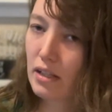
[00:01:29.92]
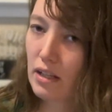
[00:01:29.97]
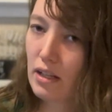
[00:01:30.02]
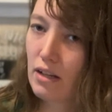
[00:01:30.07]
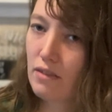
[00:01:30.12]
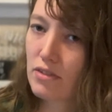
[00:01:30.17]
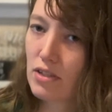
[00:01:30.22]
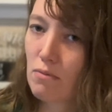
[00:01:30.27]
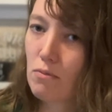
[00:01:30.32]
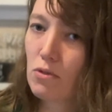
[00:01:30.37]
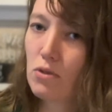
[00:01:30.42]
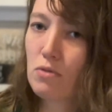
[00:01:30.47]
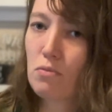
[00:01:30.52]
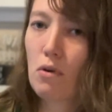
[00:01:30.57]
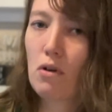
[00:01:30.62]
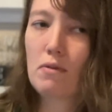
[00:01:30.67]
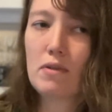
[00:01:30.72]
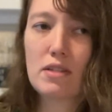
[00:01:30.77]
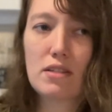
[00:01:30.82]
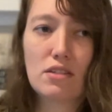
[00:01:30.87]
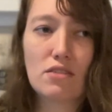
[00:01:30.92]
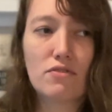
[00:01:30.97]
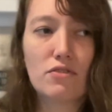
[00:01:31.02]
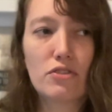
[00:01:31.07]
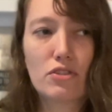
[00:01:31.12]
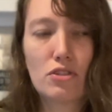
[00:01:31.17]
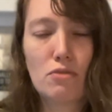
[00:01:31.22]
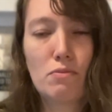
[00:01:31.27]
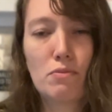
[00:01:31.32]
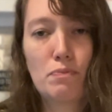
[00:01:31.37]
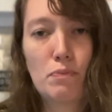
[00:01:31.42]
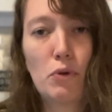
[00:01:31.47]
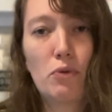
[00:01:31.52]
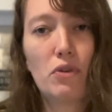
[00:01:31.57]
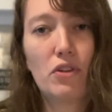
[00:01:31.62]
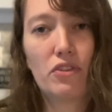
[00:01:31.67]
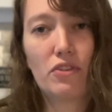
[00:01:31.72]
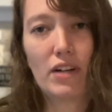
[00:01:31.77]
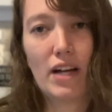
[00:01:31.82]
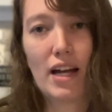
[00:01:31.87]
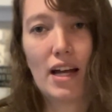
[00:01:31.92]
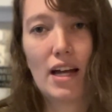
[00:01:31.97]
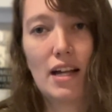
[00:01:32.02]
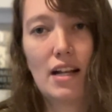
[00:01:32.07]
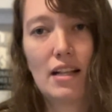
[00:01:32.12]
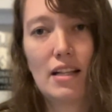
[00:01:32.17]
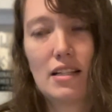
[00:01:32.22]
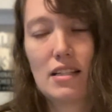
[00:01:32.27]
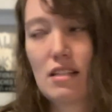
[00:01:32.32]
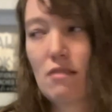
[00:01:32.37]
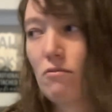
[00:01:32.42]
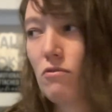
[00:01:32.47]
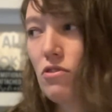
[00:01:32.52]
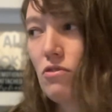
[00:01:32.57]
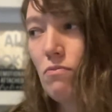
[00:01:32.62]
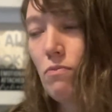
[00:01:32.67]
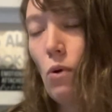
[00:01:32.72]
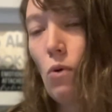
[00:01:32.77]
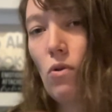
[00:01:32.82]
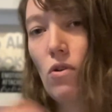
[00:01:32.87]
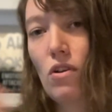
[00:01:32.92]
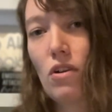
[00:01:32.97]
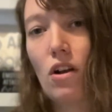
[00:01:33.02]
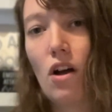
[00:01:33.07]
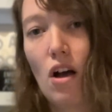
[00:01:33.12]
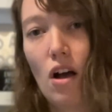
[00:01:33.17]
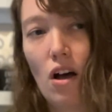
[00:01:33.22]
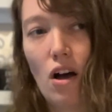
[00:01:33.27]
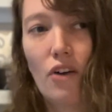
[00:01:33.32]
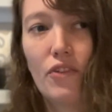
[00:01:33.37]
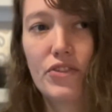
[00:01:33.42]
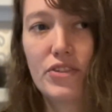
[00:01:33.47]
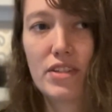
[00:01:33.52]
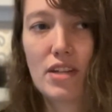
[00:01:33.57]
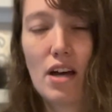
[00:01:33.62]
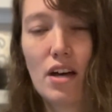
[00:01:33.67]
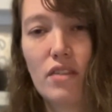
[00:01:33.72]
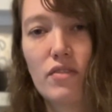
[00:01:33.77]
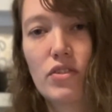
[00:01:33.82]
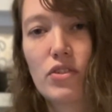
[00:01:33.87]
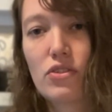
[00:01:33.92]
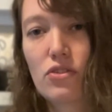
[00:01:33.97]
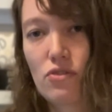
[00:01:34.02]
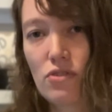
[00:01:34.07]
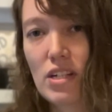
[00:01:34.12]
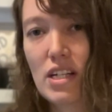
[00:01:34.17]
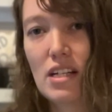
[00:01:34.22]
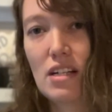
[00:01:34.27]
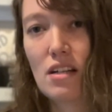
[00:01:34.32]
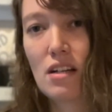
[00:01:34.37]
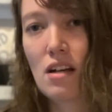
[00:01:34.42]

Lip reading: if someone's born with a silver spoon in their hand and then someone is born on the side of the street